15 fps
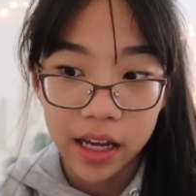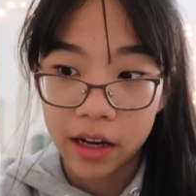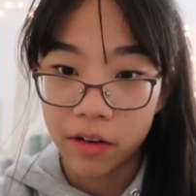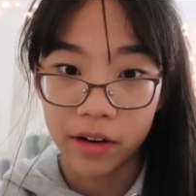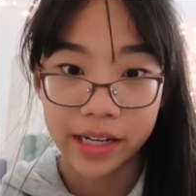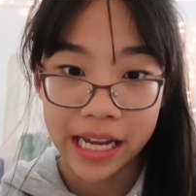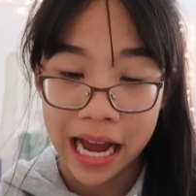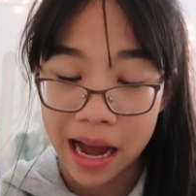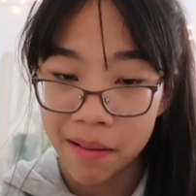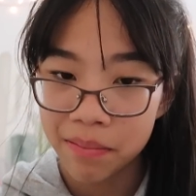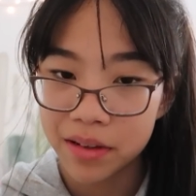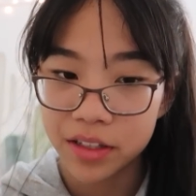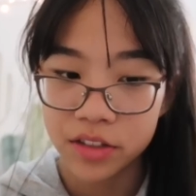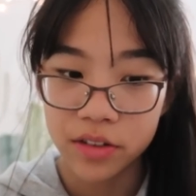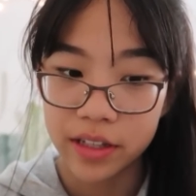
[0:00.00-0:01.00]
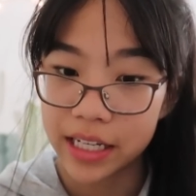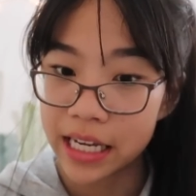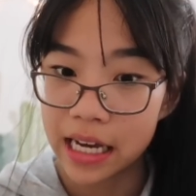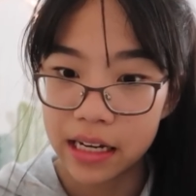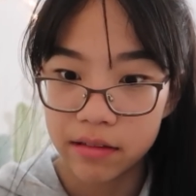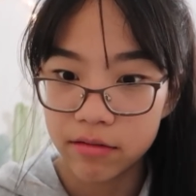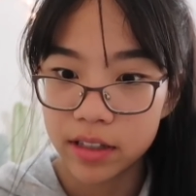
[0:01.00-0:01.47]
it already happened, so they
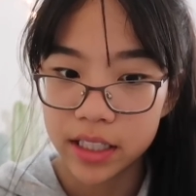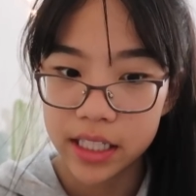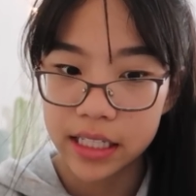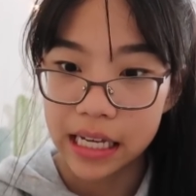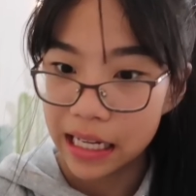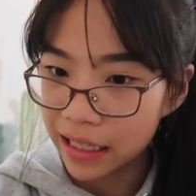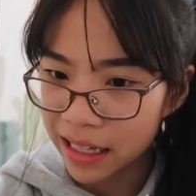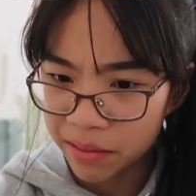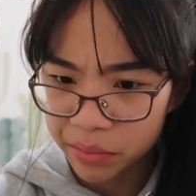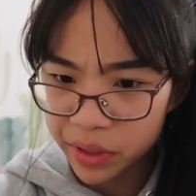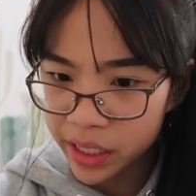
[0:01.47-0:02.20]
can't really yell at